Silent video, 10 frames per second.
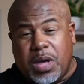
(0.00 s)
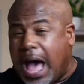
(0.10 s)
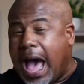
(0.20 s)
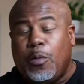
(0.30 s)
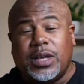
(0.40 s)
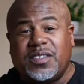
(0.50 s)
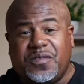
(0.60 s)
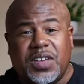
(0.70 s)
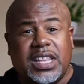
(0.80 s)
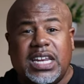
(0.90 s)
I wasn't
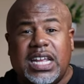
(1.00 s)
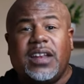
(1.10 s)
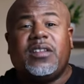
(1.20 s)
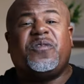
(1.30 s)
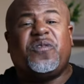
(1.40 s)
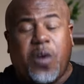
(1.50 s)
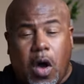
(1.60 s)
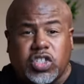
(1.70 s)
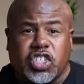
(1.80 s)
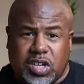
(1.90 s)
feeling it.
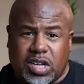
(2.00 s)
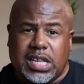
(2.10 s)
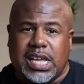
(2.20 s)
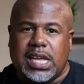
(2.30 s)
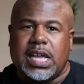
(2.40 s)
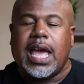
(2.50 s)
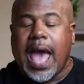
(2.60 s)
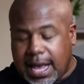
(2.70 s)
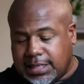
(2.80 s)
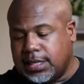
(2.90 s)
Functionally,
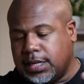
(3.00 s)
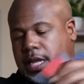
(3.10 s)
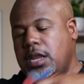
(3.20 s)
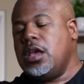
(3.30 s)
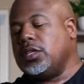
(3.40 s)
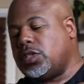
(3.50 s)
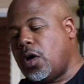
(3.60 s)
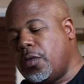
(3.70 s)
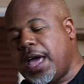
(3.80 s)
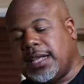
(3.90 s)
excellent.
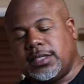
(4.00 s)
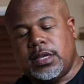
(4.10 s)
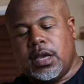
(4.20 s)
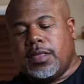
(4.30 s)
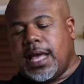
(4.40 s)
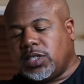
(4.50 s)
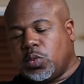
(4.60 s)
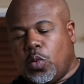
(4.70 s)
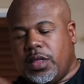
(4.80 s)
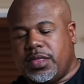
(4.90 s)
So that's that's
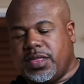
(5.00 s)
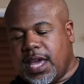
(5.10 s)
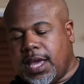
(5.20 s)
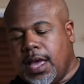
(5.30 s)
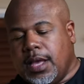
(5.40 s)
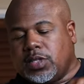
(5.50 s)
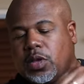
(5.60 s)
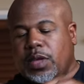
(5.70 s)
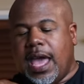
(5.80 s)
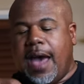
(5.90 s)
one thing.
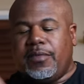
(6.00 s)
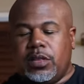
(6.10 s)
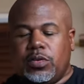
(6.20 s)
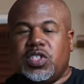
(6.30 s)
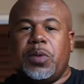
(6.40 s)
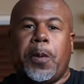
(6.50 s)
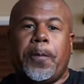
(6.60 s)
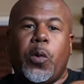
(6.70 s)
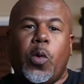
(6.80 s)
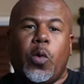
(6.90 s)
So you have a little zipper
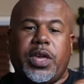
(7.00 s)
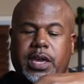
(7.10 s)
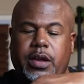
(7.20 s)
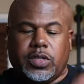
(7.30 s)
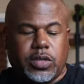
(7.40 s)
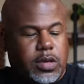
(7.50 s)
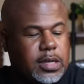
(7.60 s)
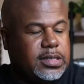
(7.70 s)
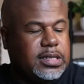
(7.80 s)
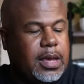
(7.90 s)
pull here, so you
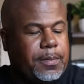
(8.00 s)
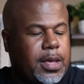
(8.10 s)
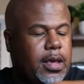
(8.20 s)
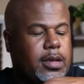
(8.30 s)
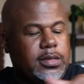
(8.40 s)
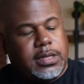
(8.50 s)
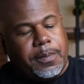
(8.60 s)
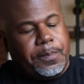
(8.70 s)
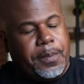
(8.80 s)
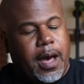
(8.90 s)
can zip
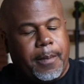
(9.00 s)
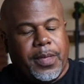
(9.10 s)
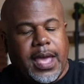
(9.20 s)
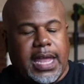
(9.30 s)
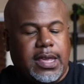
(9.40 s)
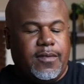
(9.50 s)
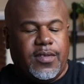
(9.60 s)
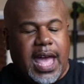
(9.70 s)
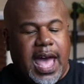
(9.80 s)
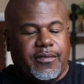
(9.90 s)
zip up, and
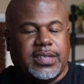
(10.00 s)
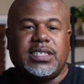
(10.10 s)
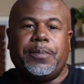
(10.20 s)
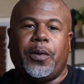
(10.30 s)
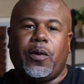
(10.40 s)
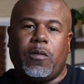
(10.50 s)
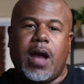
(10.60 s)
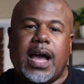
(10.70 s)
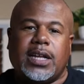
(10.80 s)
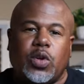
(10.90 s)
even have a zipper
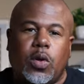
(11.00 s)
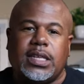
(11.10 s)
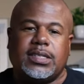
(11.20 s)
garage on the